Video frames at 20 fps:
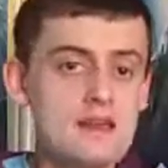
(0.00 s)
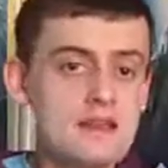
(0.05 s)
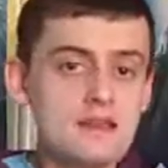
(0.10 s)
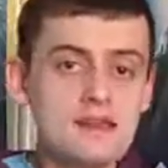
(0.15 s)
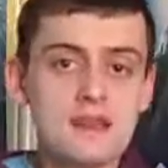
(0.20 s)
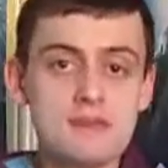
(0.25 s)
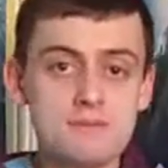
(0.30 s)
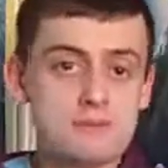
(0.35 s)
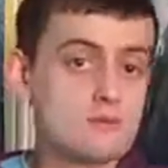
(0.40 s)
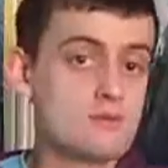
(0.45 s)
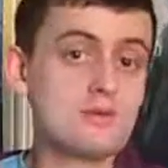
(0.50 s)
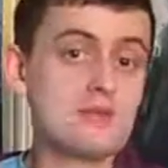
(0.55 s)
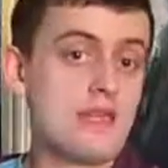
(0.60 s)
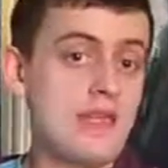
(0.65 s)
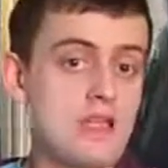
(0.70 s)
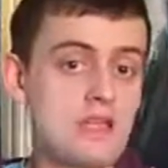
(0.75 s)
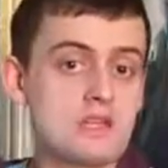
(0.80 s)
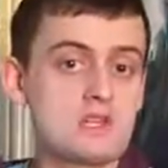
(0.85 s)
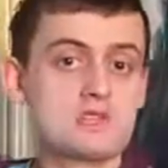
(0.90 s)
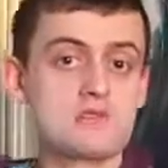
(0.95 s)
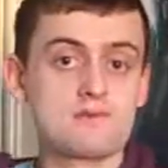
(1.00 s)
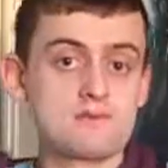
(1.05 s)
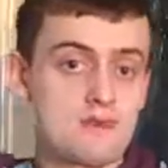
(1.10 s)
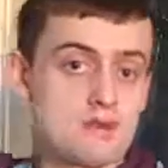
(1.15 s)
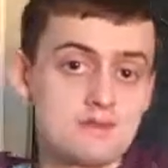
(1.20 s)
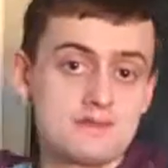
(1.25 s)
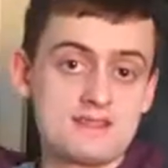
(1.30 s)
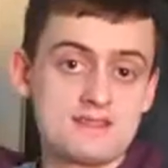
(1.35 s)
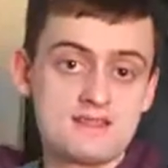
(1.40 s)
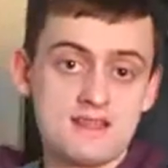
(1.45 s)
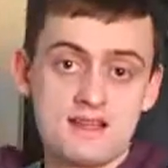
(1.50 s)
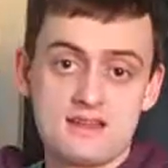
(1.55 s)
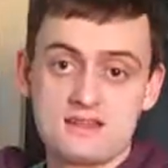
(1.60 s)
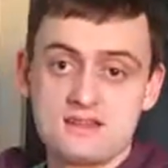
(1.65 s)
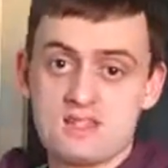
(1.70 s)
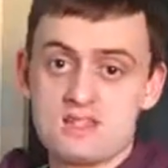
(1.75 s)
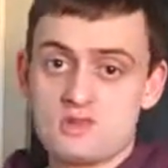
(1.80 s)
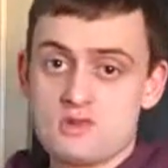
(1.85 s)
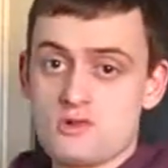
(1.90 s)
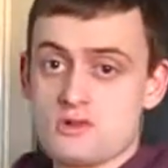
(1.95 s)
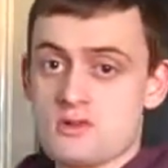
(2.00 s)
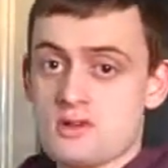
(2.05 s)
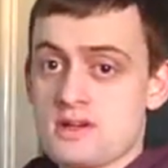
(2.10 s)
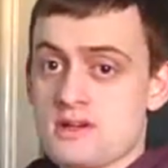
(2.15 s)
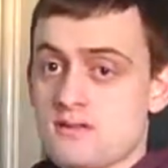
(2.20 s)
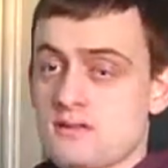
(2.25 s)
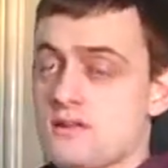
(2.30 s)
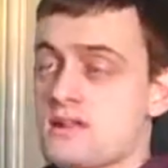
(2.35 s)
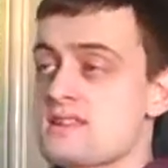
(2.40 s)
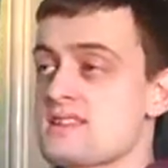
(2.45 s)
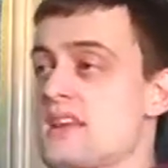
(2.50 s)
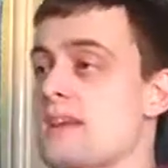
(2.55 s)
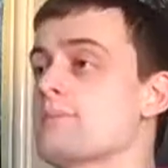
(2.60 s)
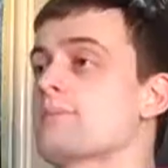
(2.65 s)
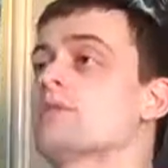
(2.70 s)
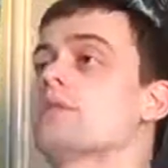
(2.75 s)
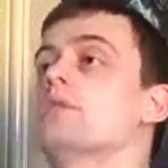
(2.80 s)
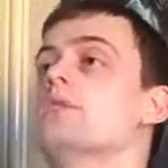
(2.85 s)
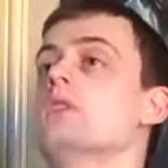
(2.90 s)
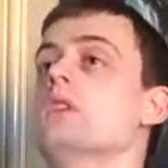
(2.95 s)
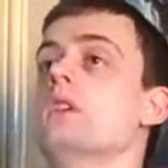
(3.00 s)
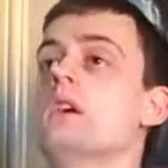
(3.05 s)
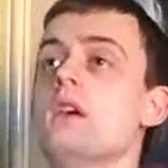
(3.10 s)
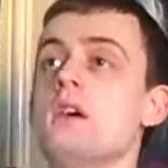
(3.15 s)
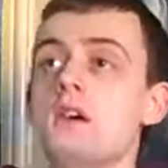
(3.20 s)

keep you engaged throughout the entire story. For example,